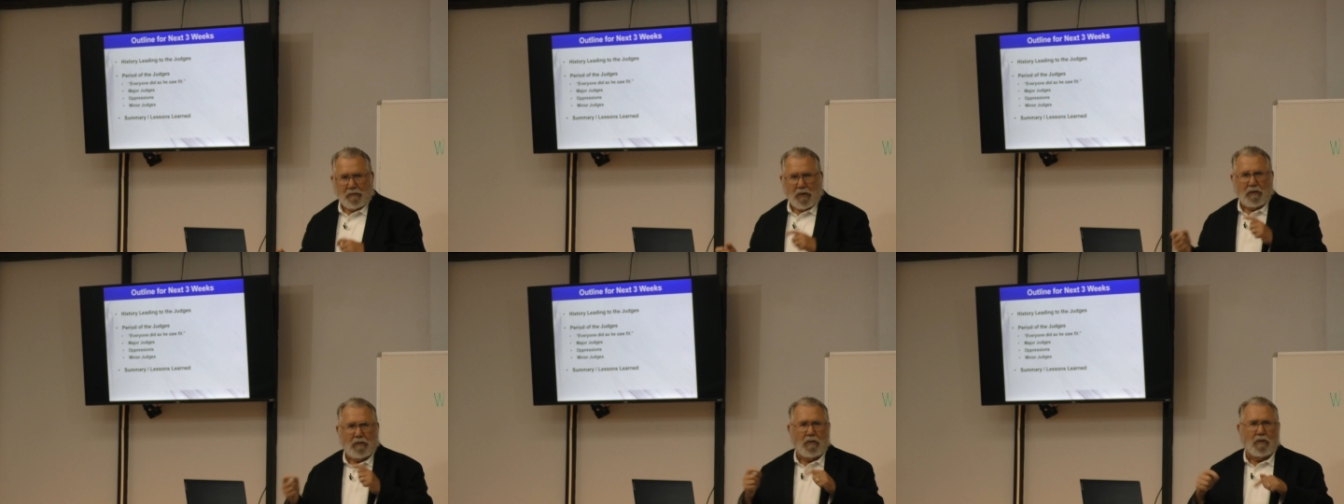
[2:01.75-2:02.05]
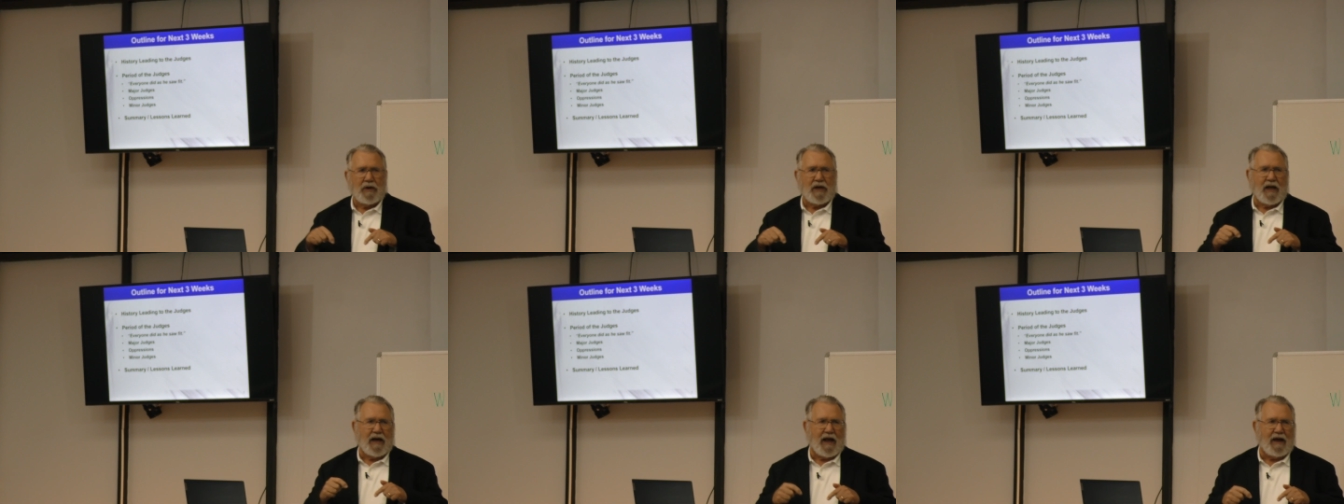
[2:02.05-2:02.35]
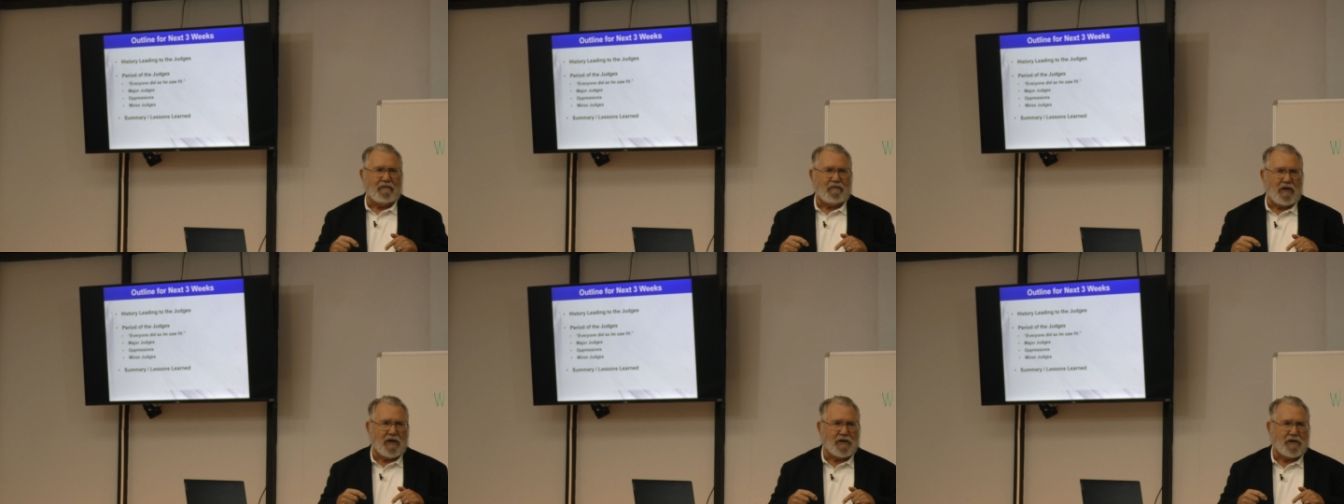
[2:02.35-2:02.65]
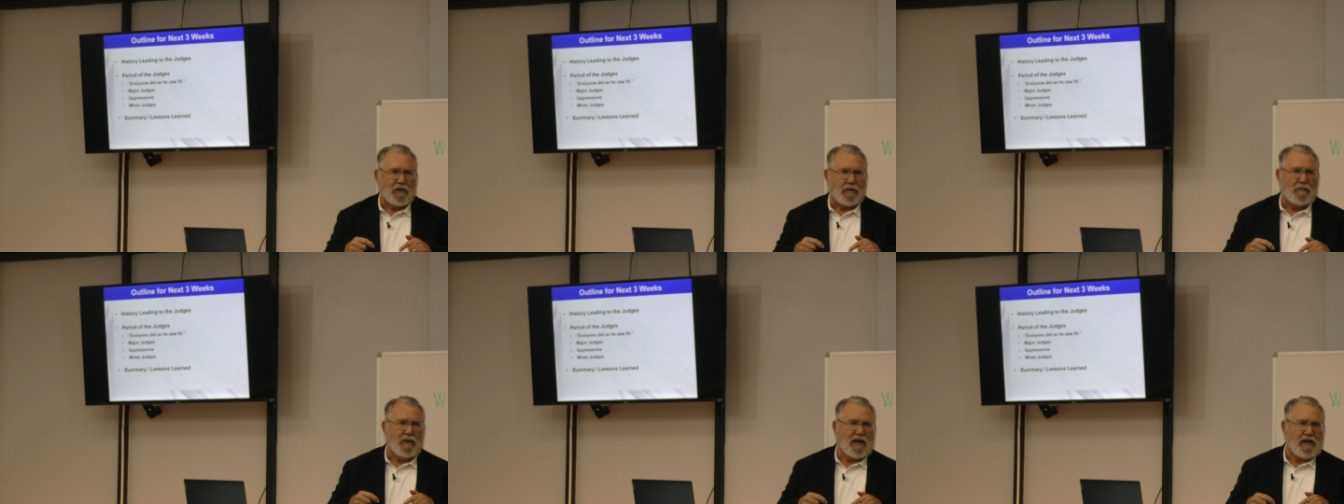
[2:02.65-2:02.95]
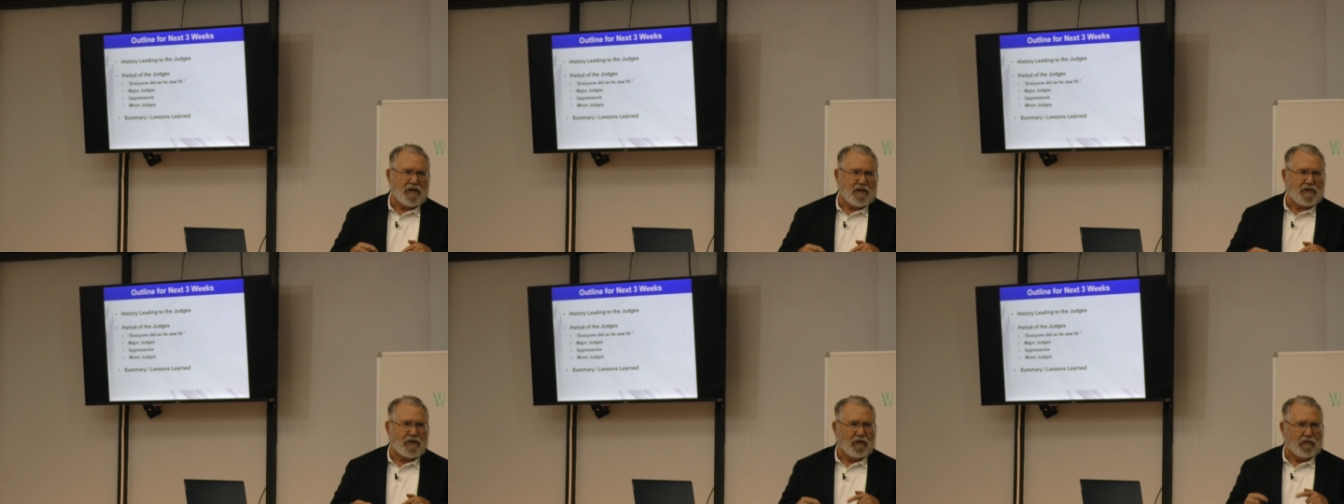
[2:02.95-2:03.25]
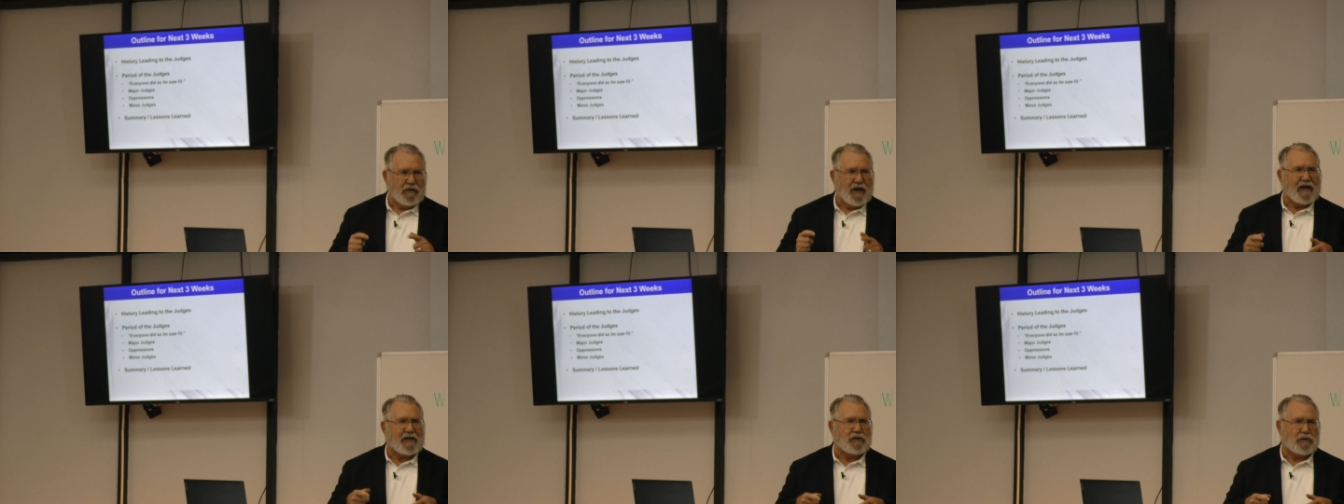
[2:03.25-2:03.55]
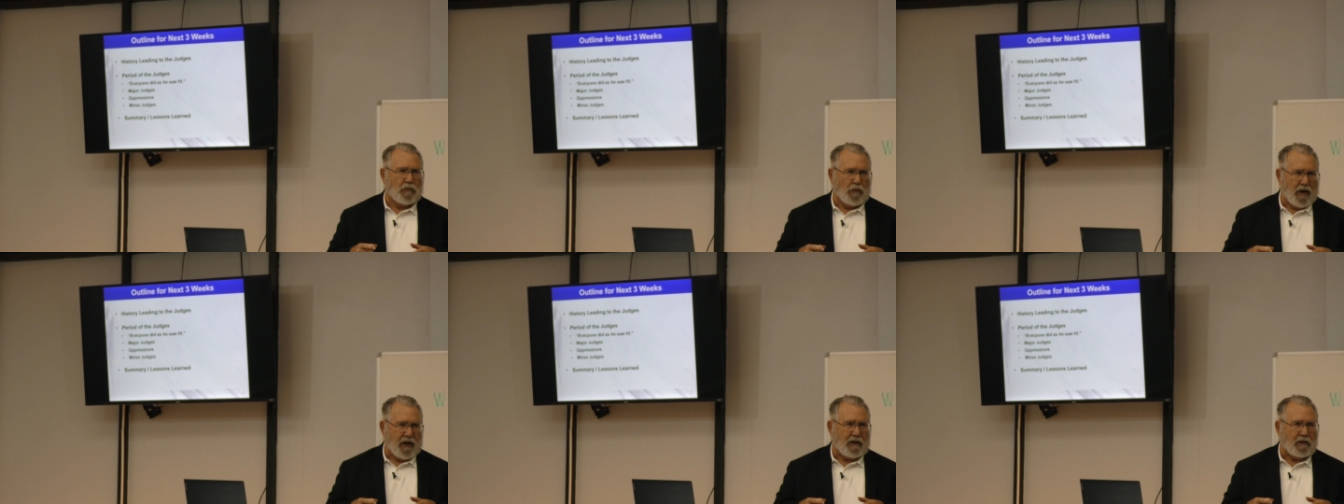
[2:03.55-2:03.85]
but we won't get heavy into the meat until
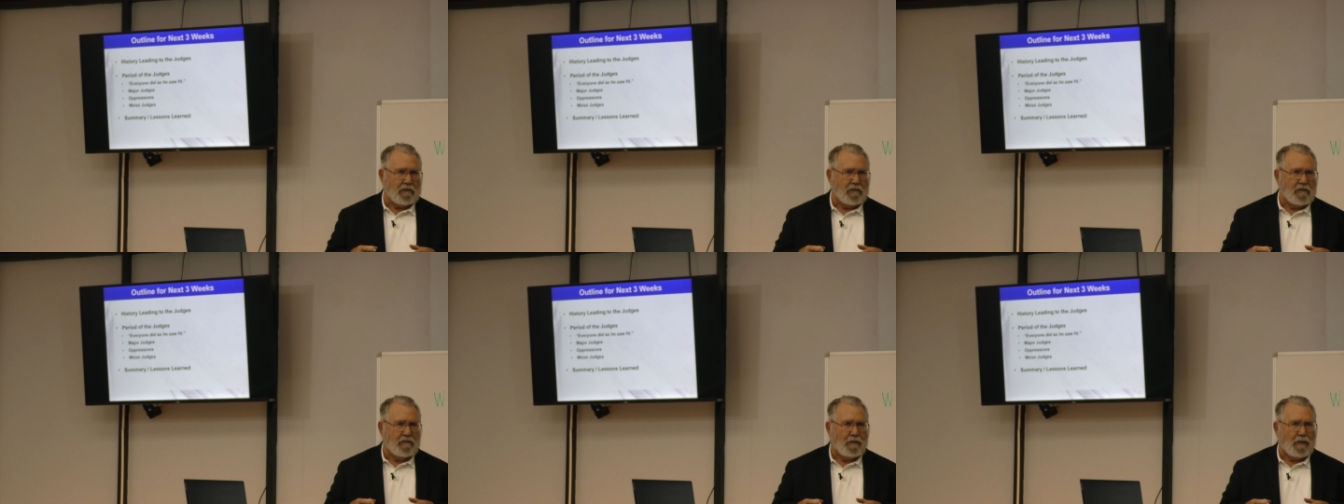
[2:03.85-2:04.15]
next week,